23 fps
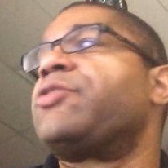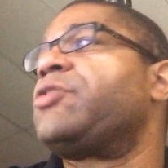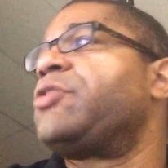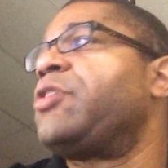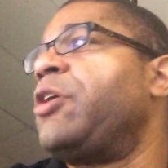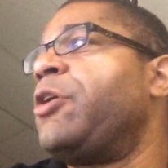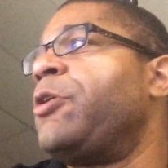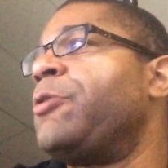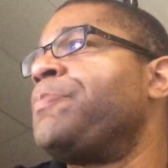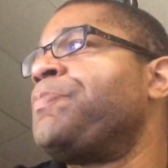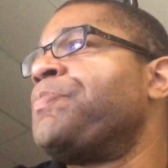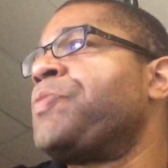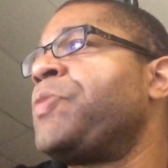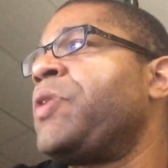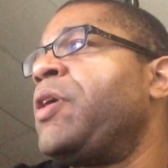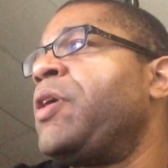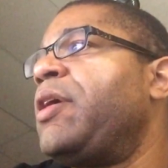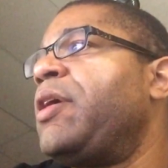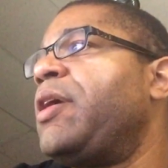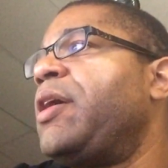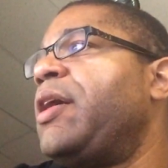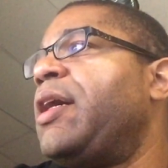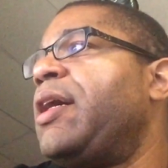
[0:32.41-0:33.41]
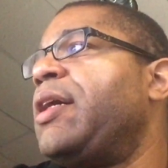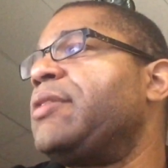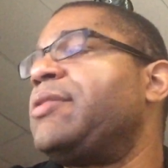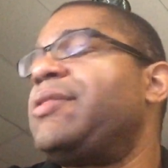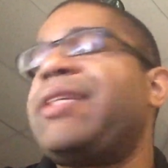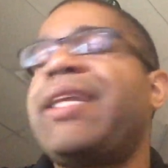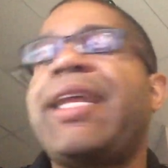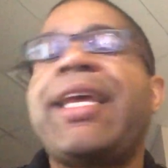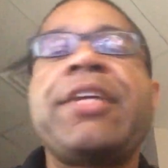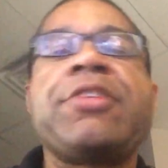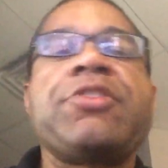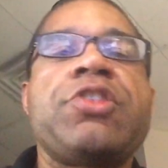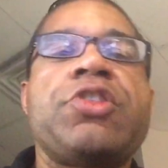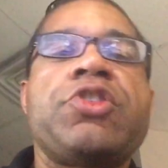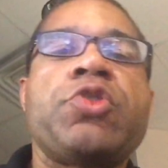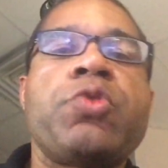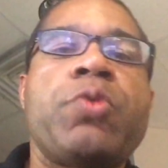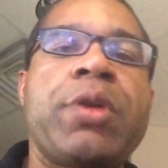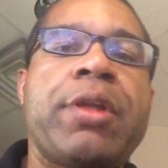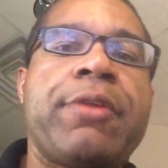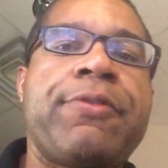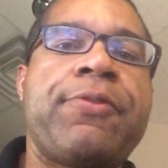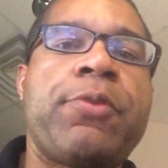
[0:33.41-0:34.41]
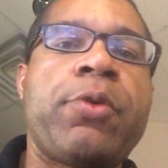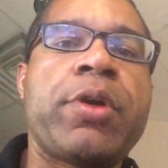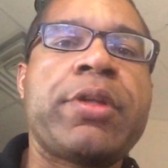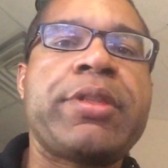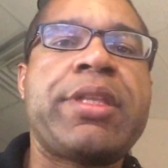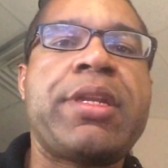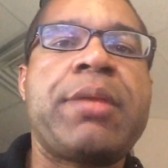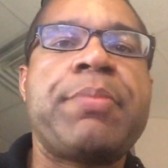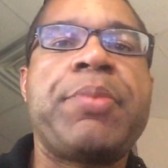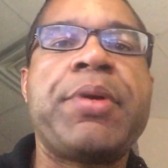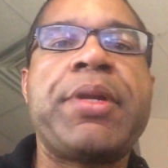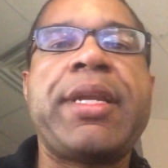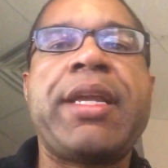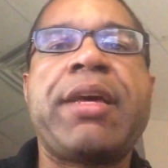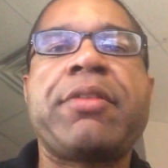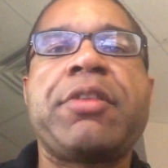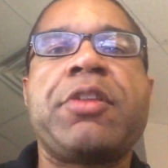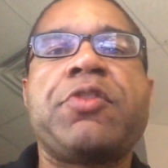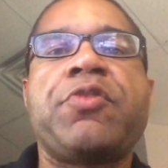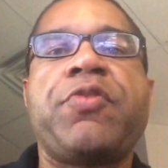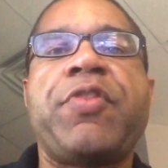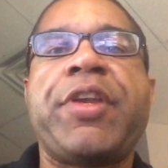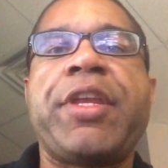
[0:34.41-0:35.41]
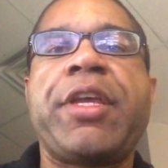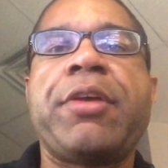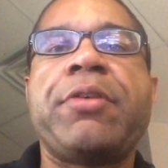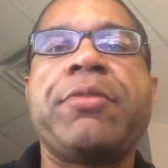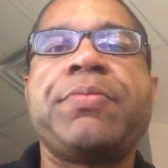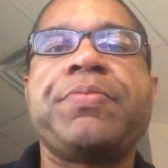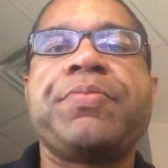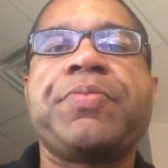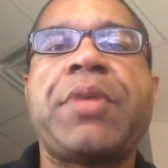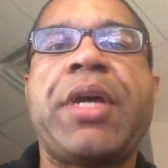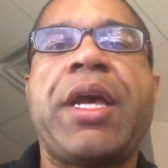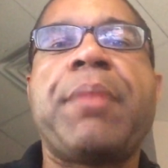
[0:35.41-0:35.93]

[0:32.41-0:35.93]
So uh, today is the 24th that I'm putting out this video.